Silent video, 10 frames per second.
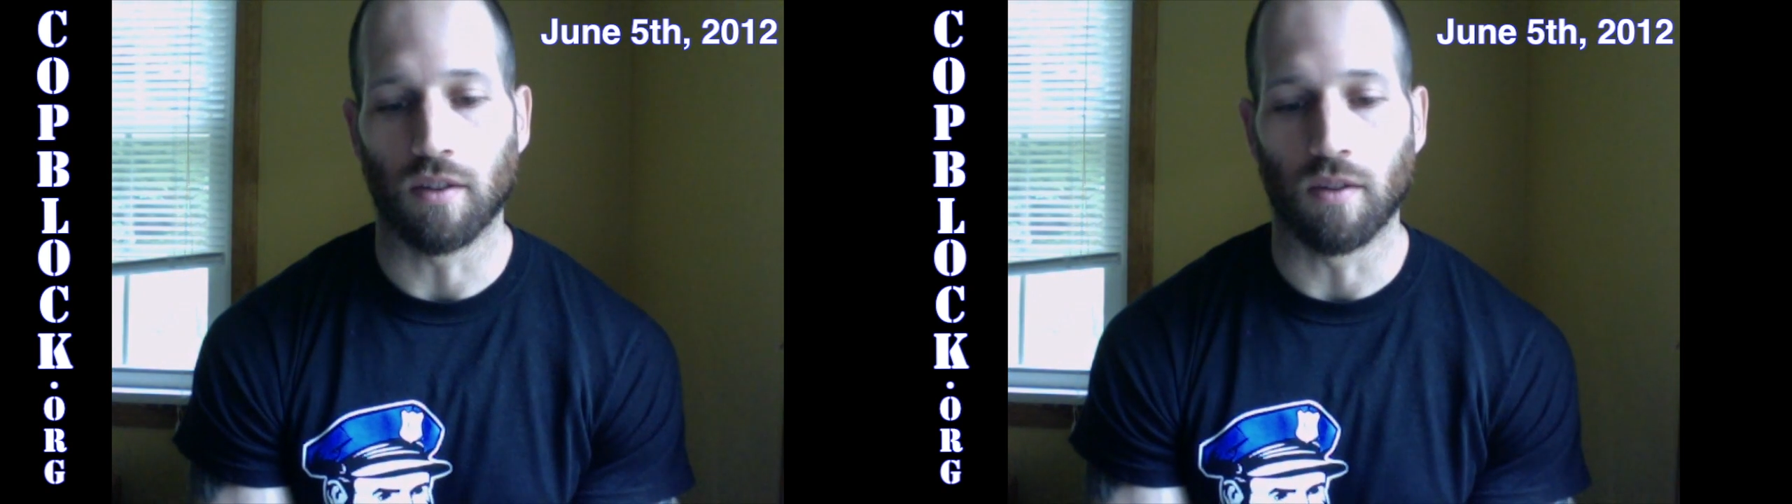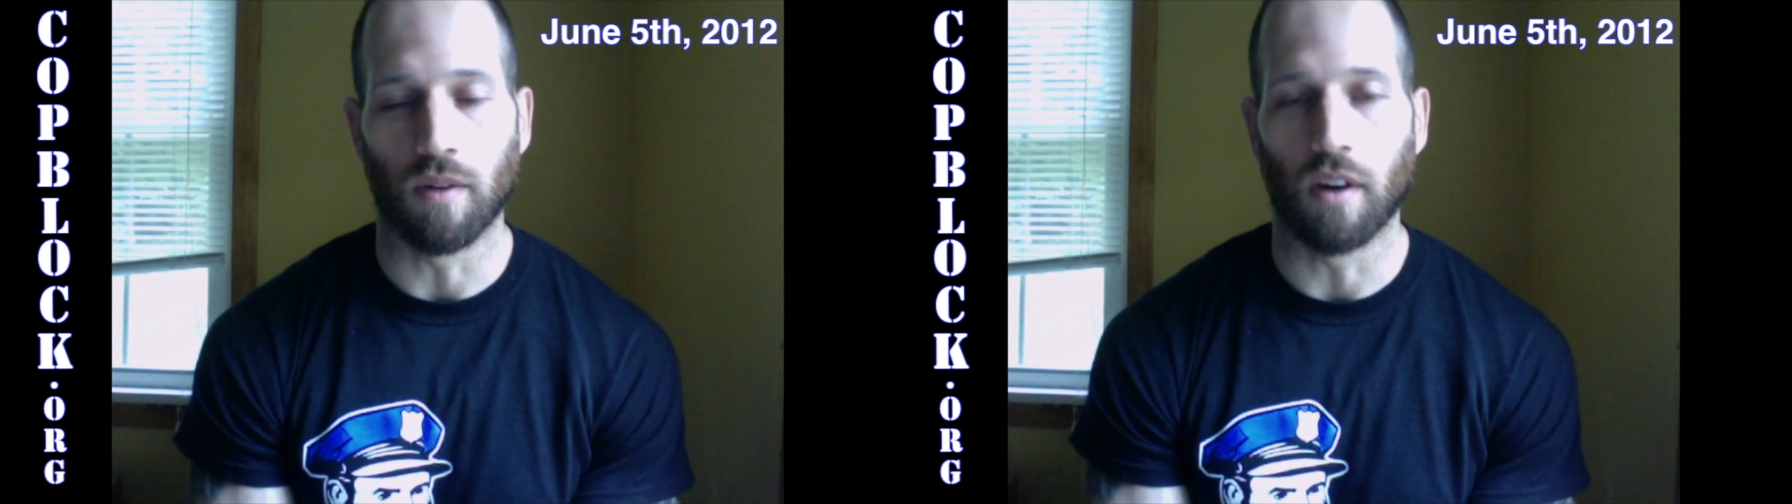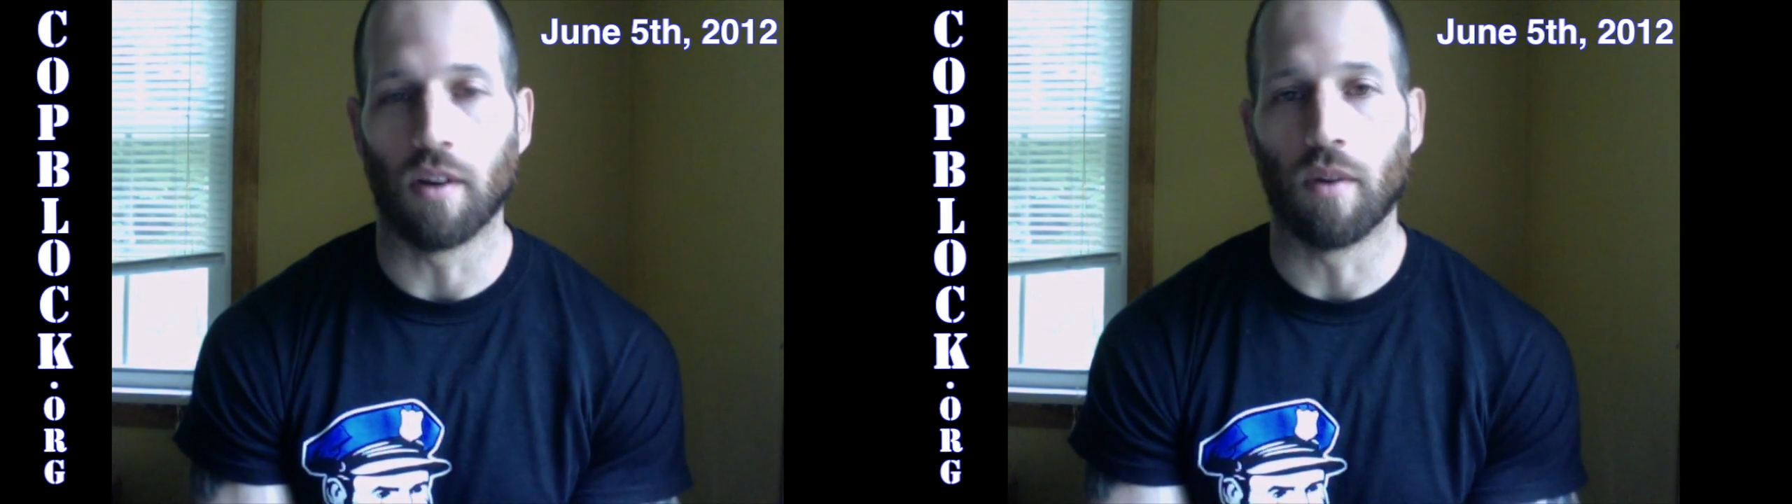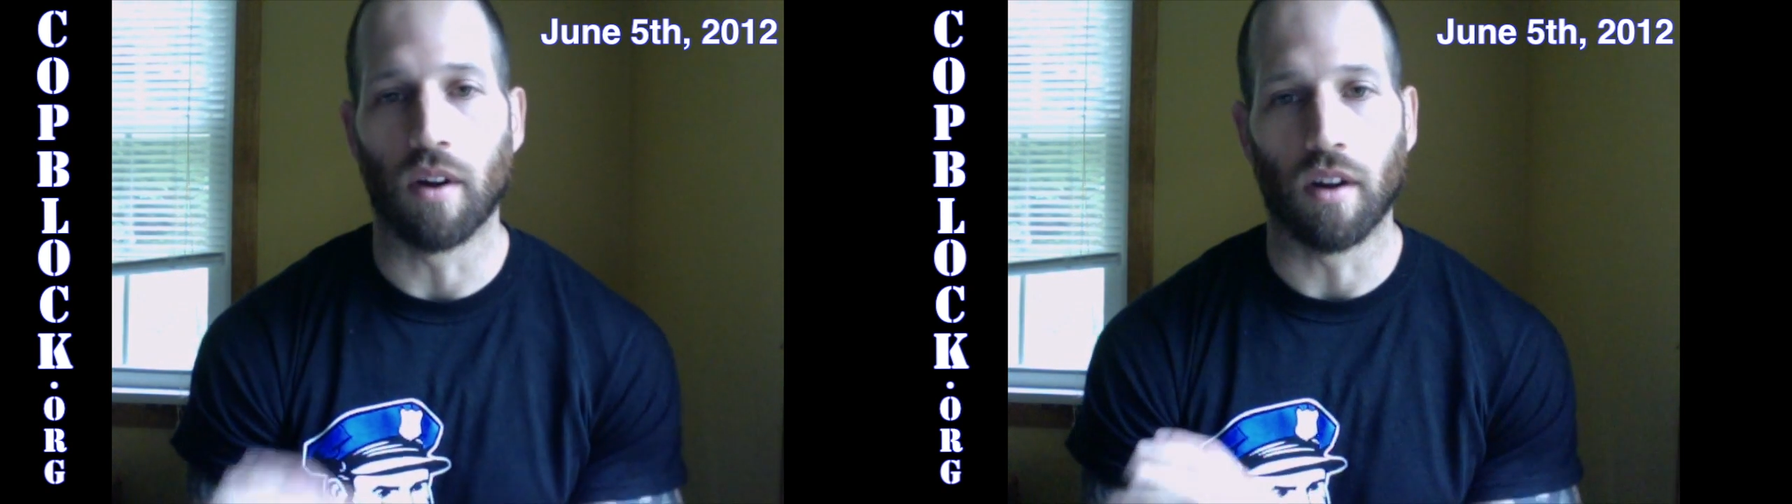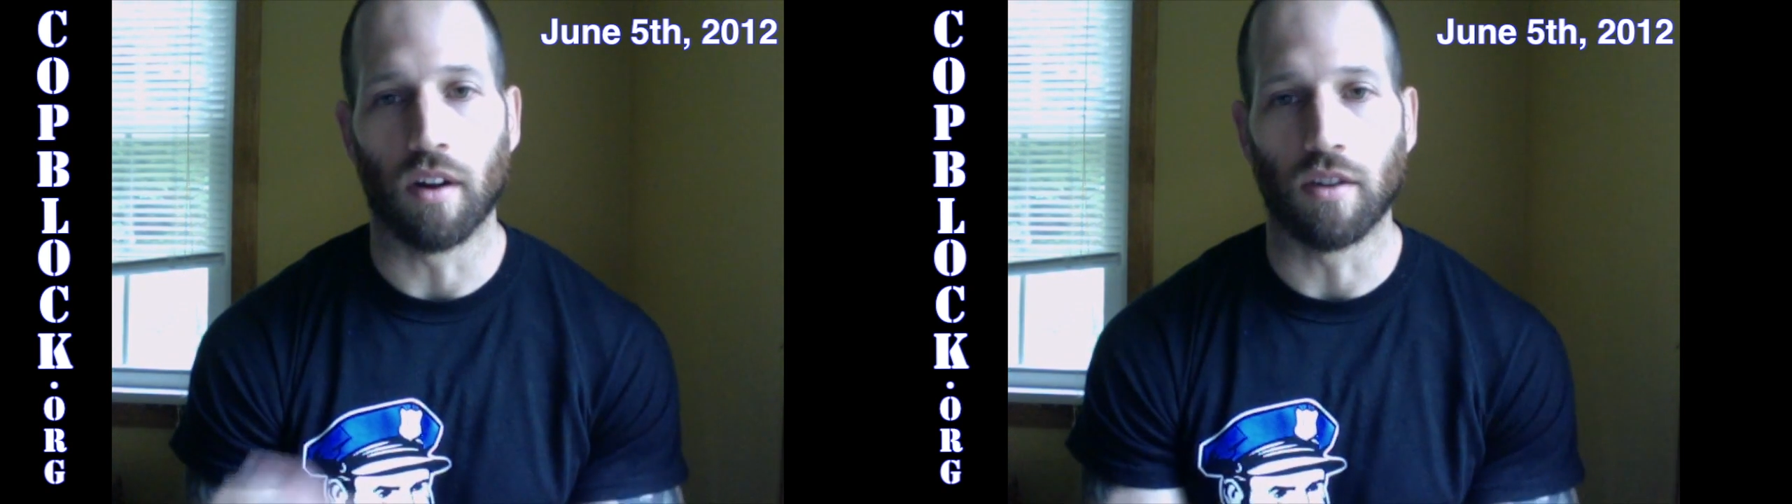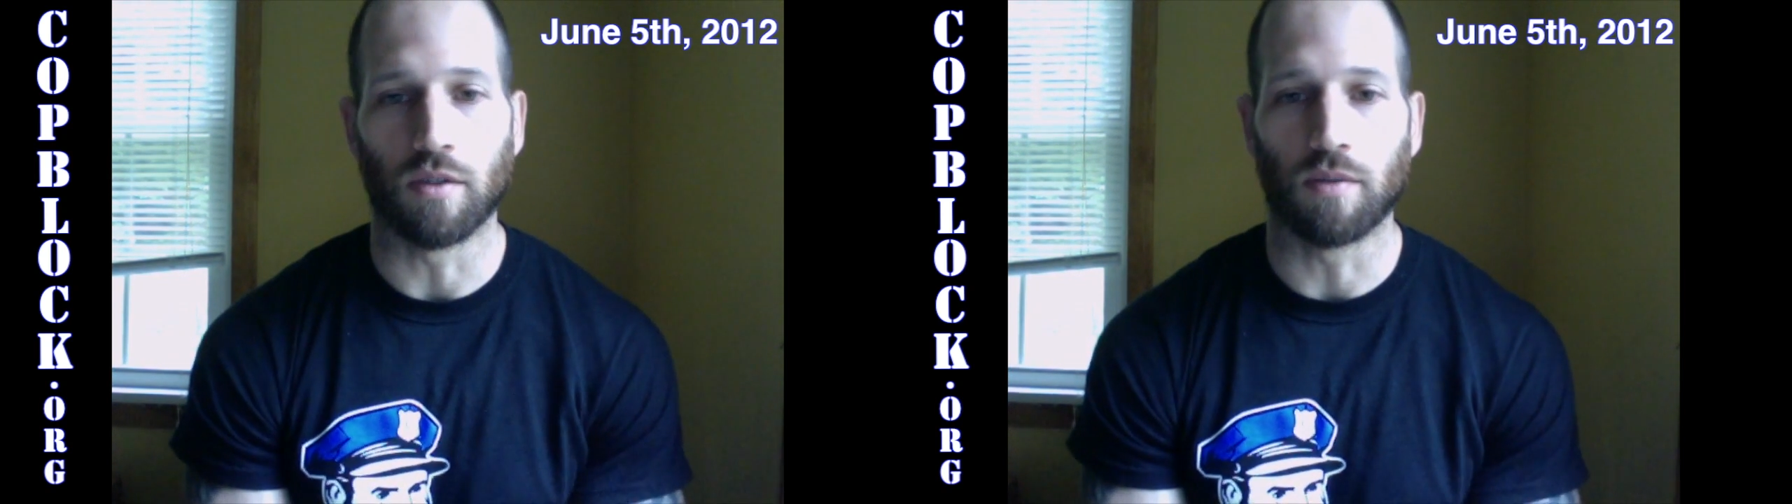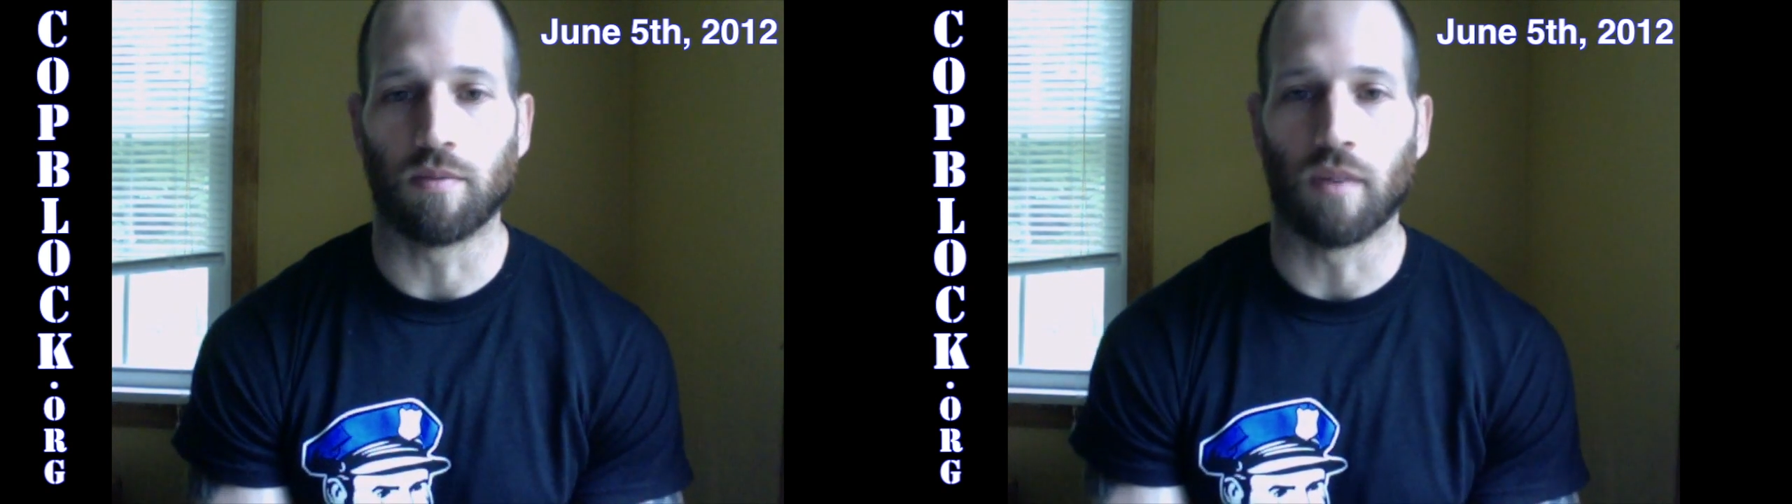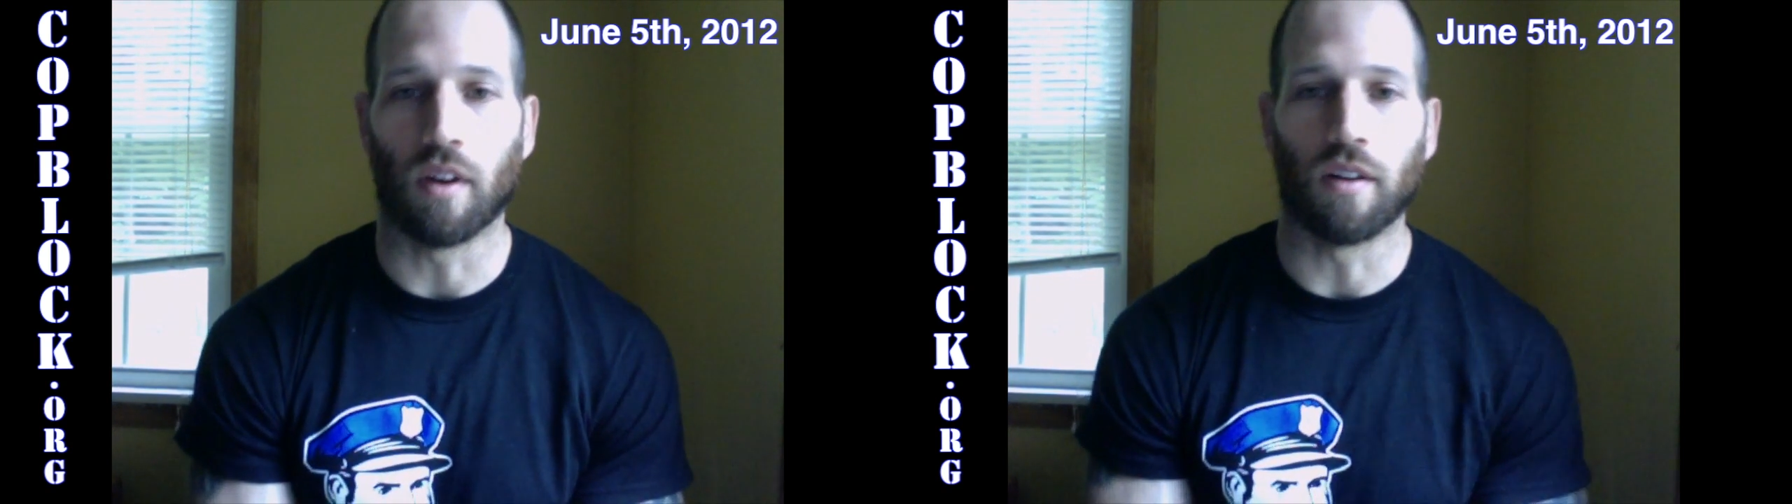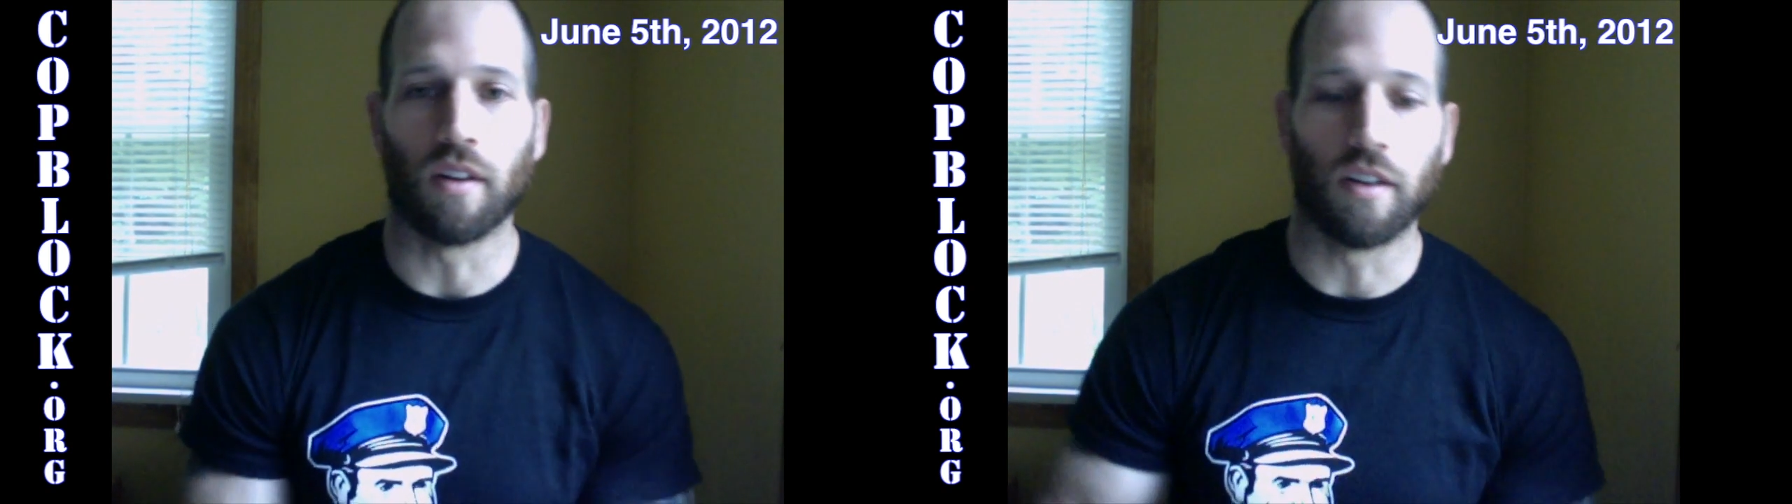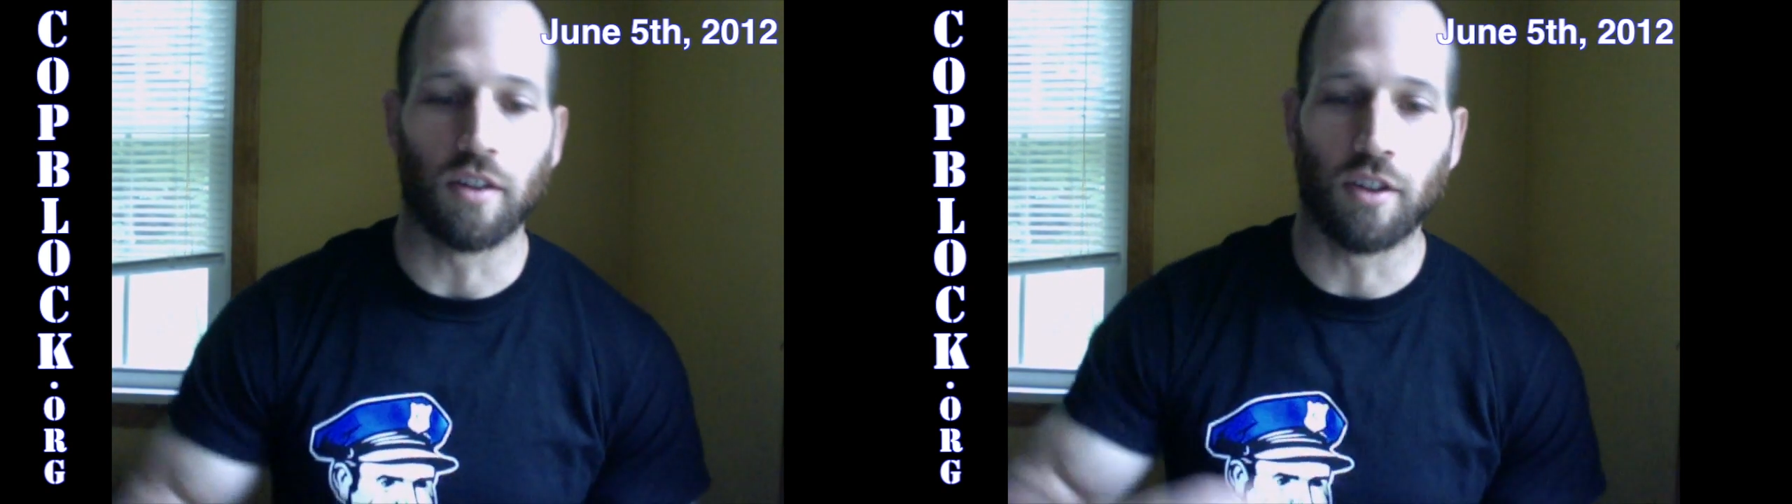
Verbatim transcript: So anyway, I'll just I'll uh,